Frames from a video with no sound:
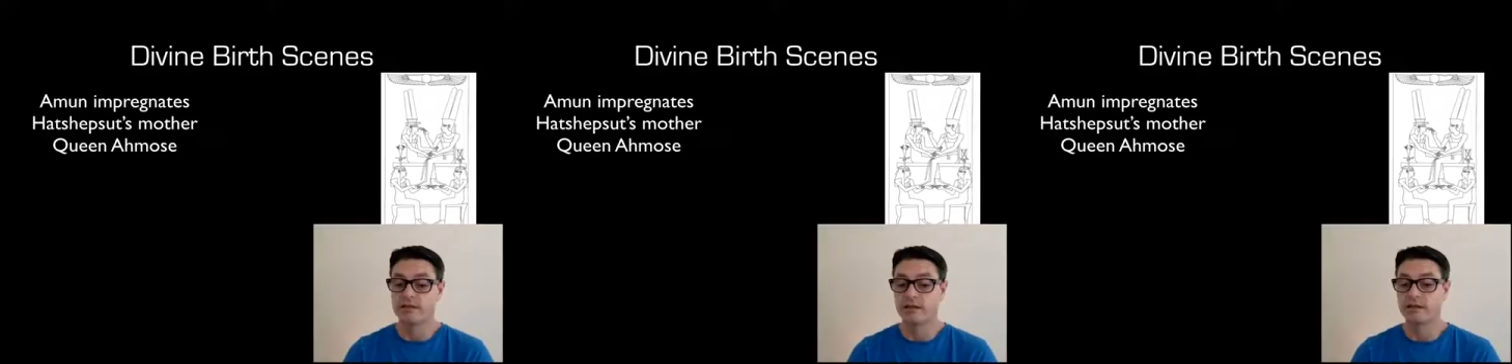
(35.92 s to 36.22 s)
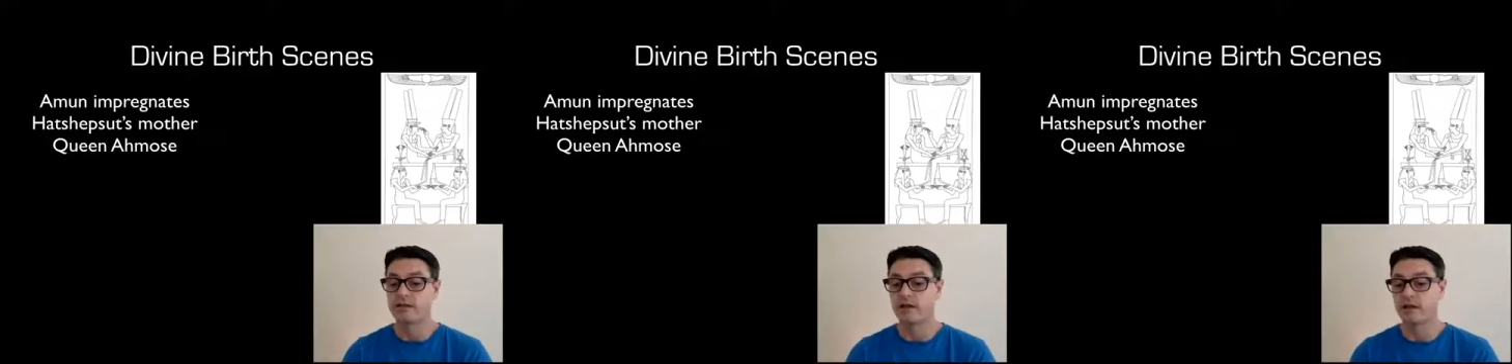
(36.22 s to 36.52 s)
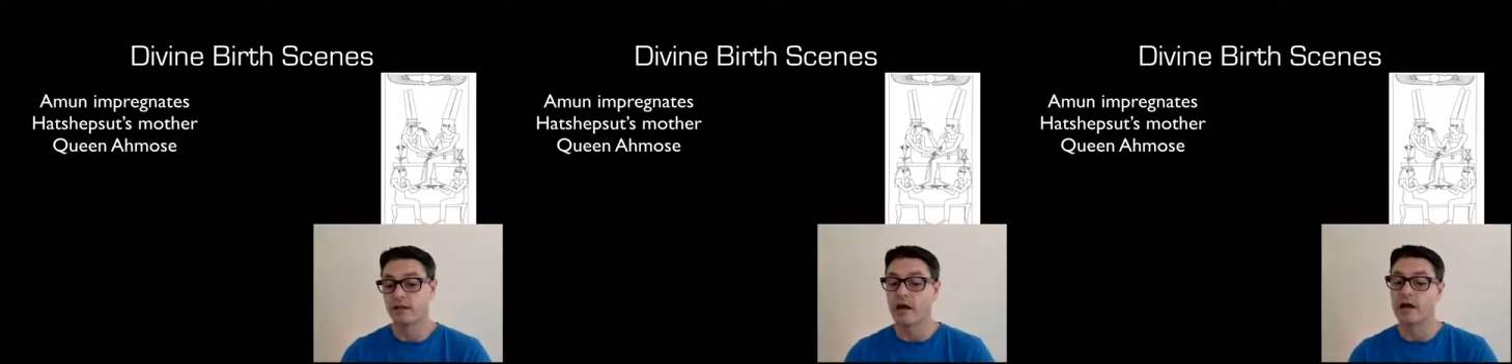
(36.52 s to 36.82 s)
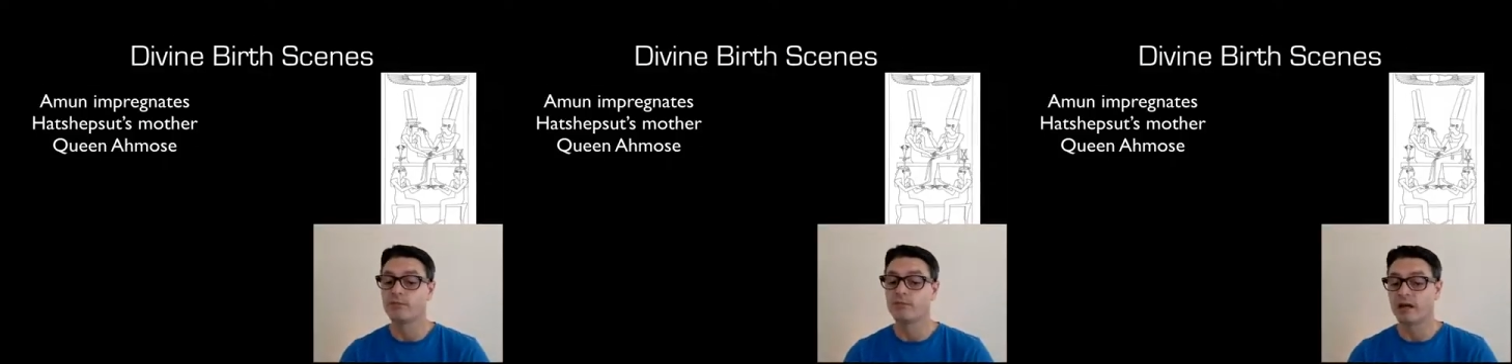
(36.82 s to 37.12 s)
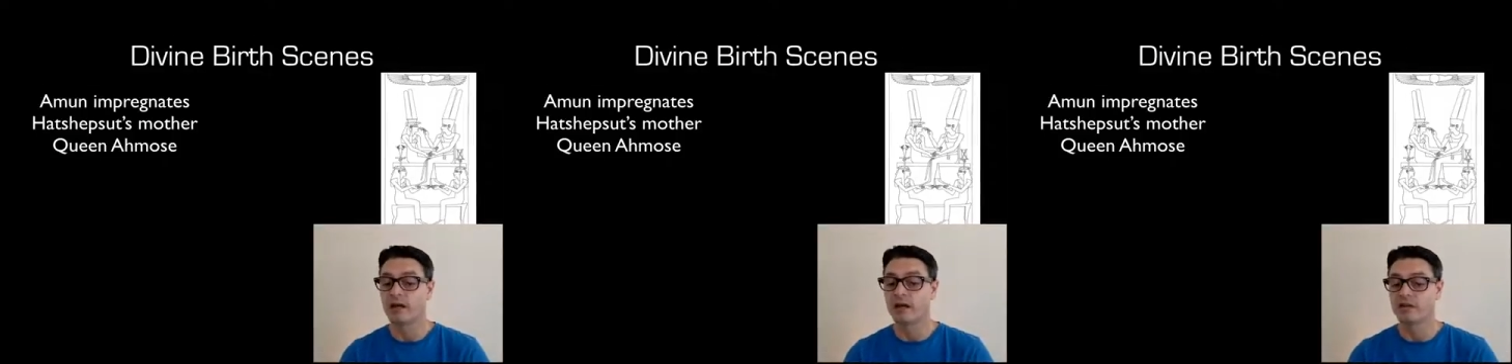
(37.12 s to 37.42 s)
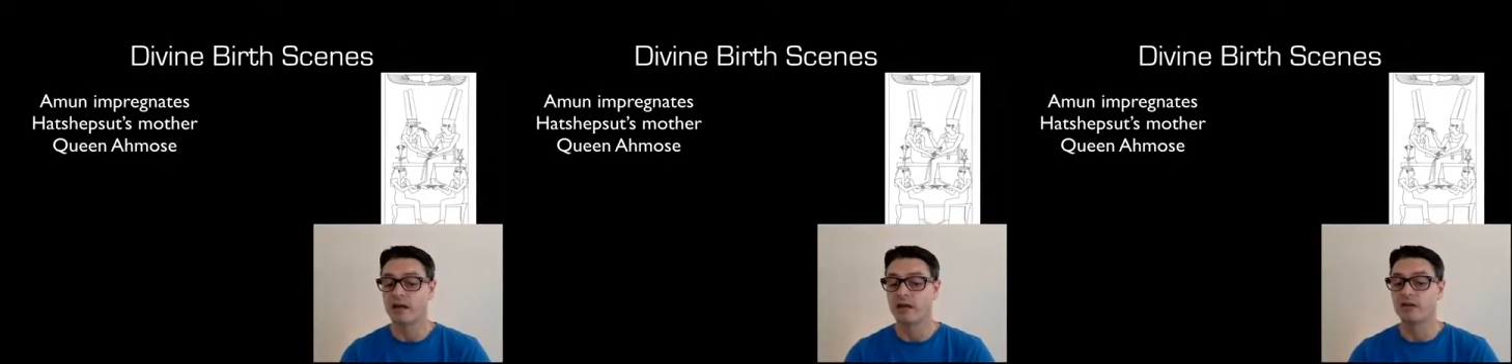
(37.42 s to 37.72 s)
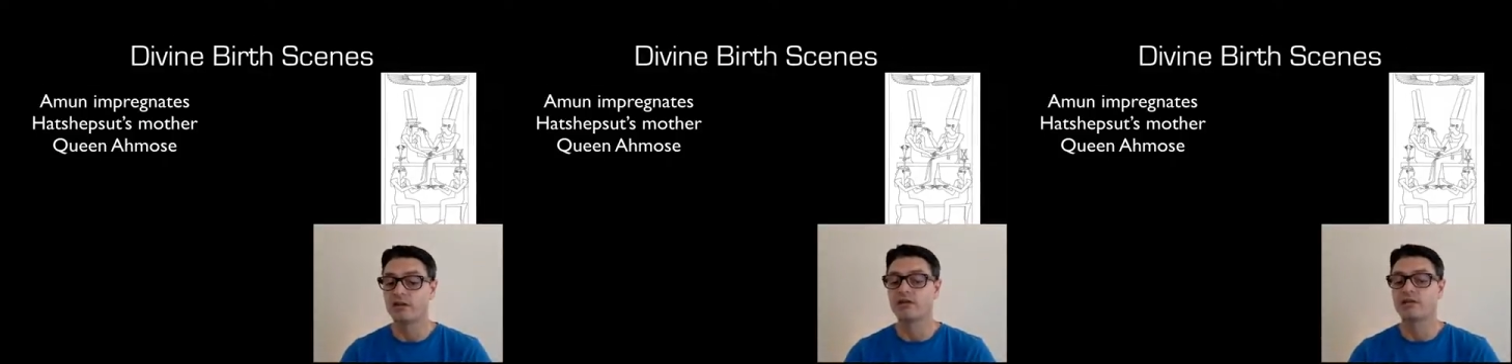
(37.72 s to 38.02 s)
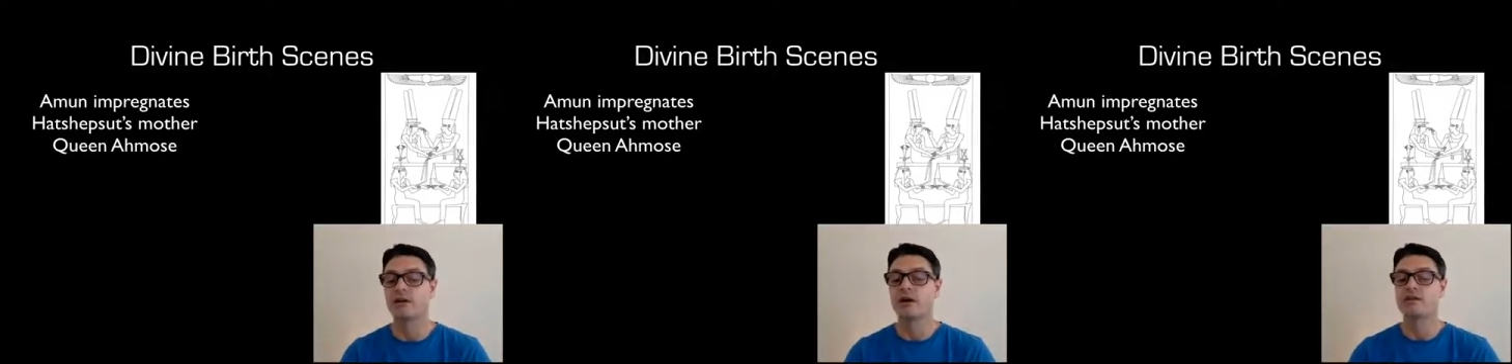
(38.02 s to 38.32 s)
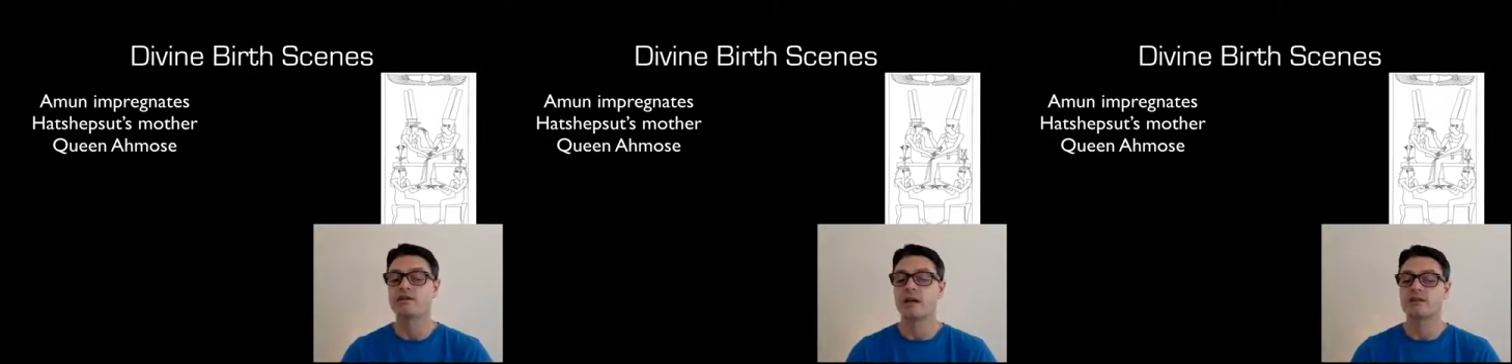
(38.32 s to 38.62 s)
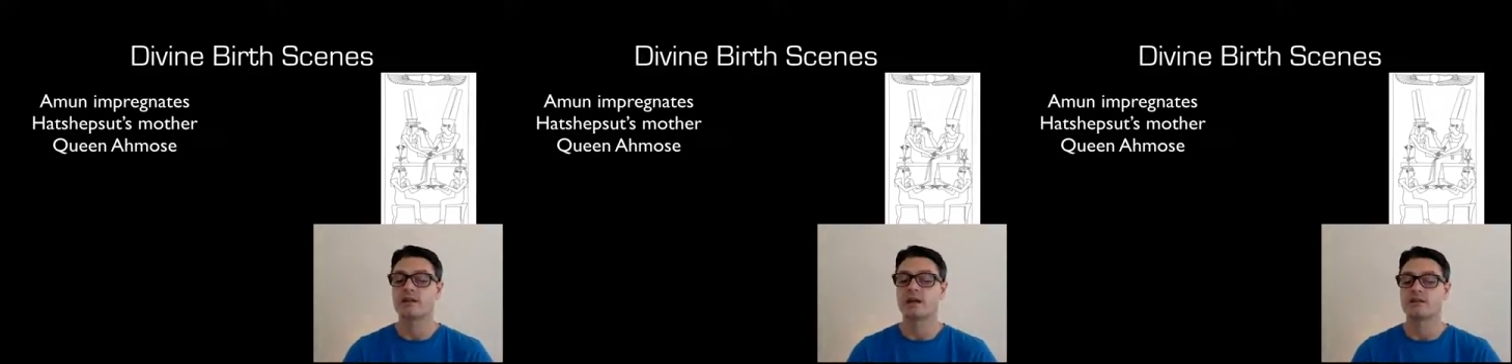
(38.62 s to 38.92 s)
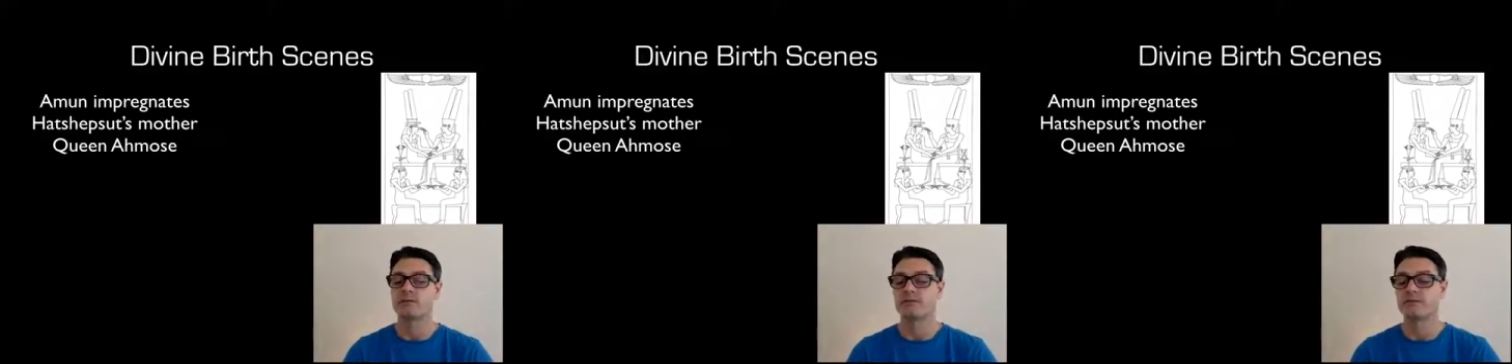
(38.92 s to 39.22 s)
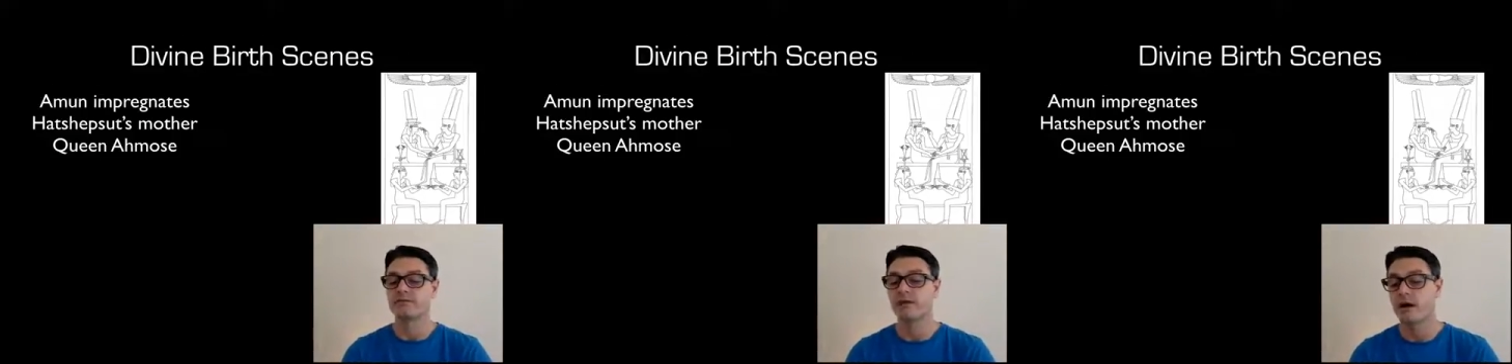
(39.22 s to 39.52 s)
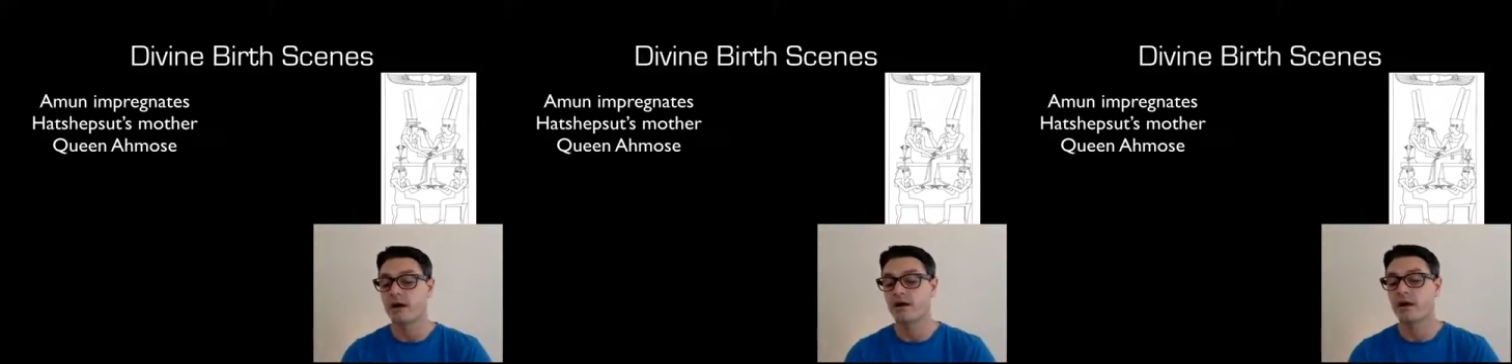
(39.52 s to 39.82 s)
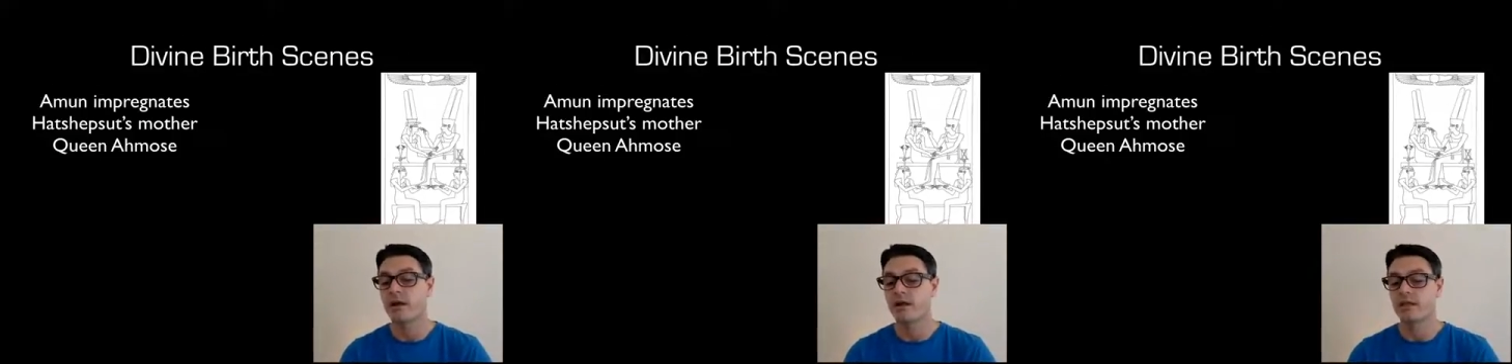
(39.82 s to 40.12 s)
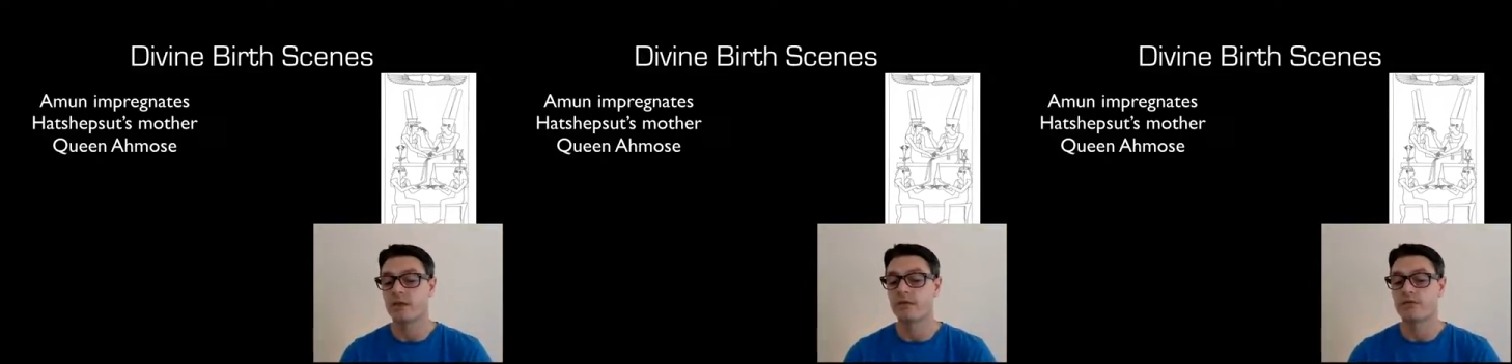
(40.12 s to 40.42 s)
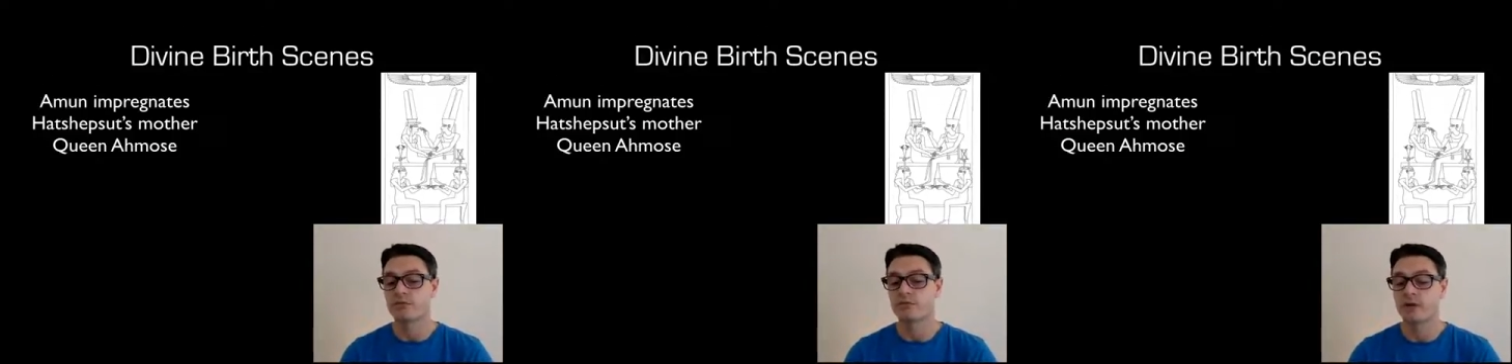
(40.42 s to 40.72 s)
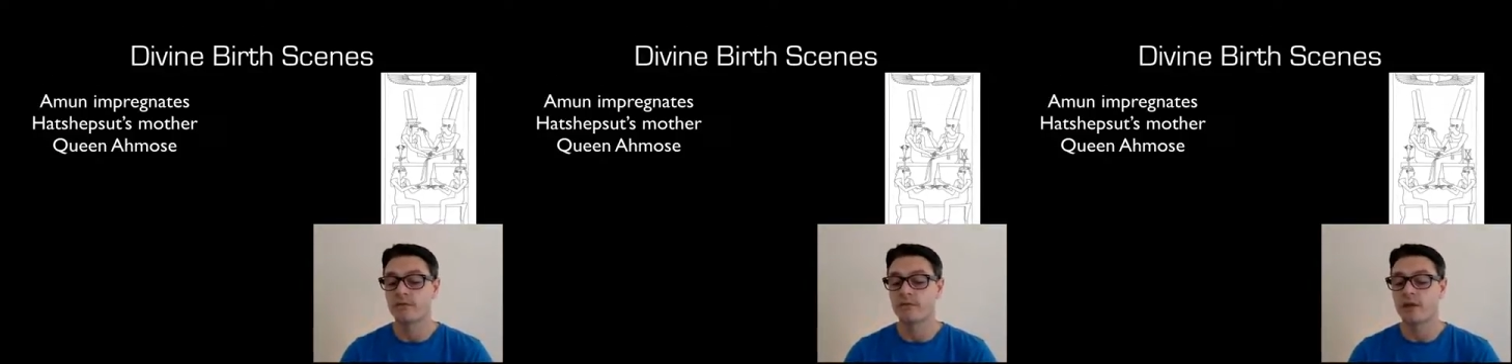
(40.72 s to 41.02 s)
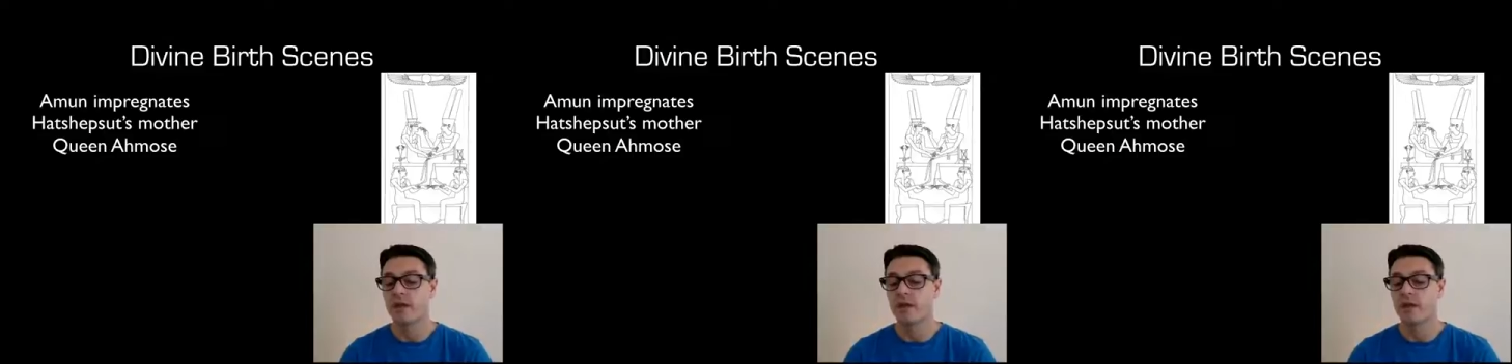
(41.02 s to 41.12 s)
is that Amun comes down disguised as Hatshepsut's father, Thutmose I,